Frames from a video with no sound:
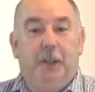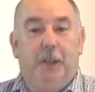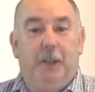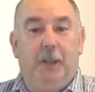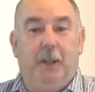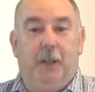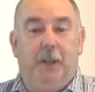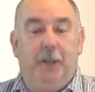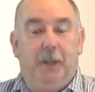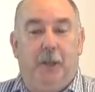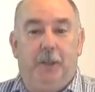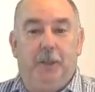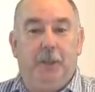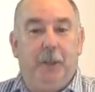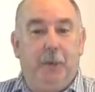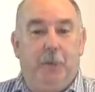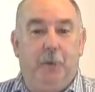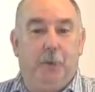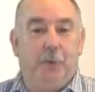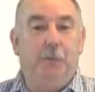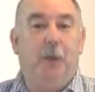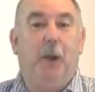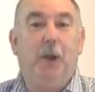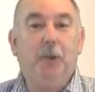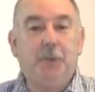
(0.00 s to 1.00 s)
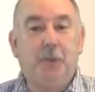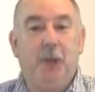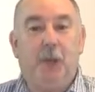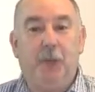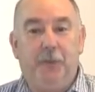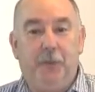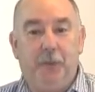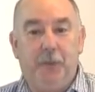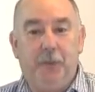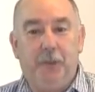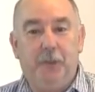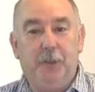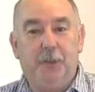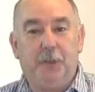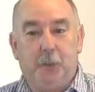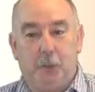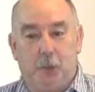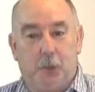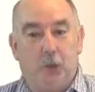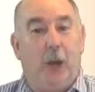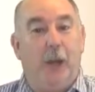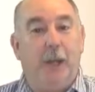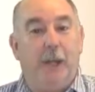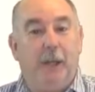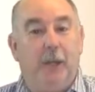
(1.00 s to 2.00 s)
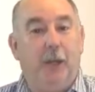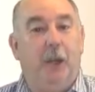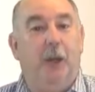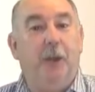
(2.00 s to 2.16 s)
And I think with most overuse or training